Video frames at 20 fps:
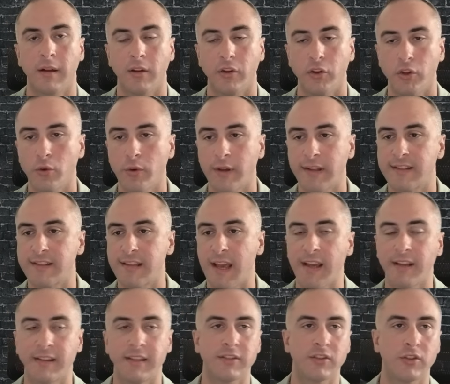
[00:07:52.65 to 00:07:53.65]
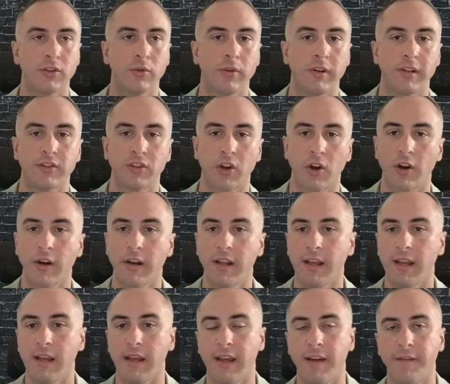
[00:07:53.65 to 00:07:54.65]
You can take this to an
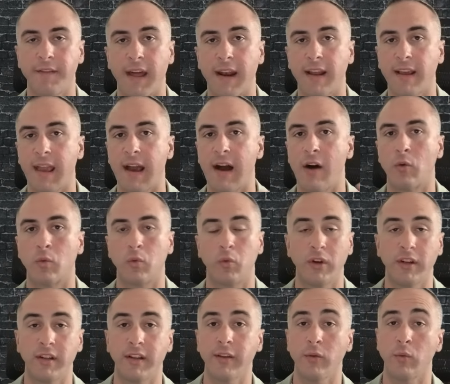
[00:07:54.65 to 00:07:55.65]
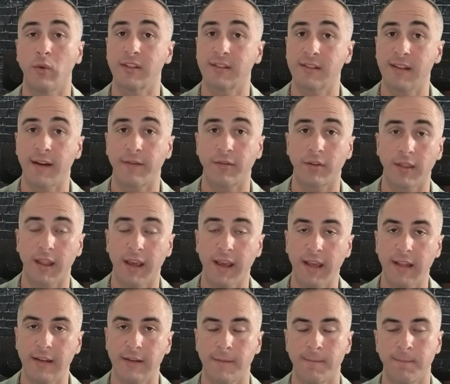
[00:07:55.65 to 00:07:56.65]
attorney if that account really was never
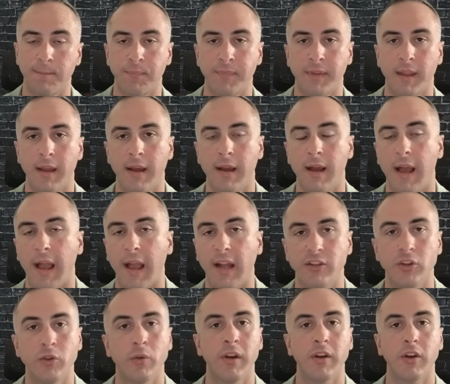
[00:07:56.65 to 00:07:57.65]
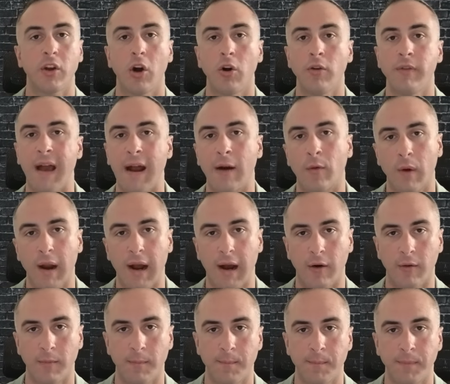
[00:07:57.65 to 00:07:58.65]
late, and you can go that
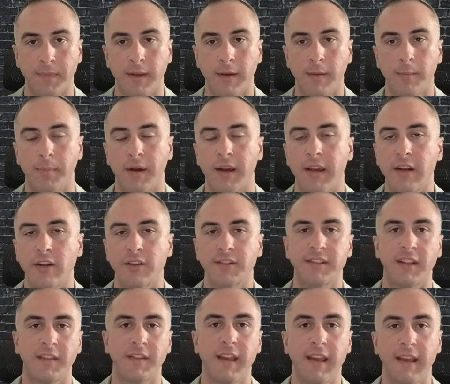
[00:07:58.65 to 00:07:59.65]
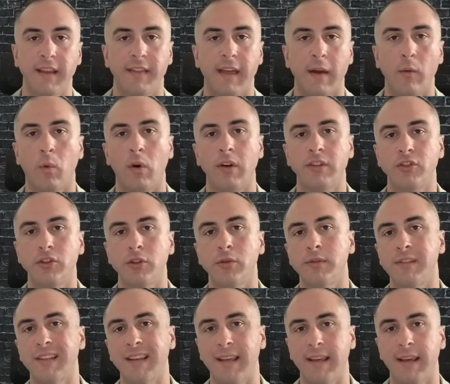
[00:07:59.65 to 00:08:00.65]
route. But here's the thing they want you
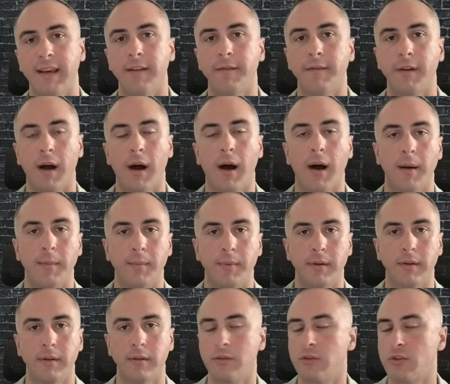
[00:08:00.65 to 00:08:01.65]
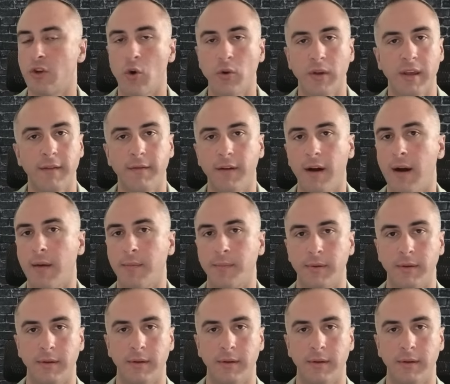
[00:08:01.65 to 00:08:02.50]
to give up. Don't give up.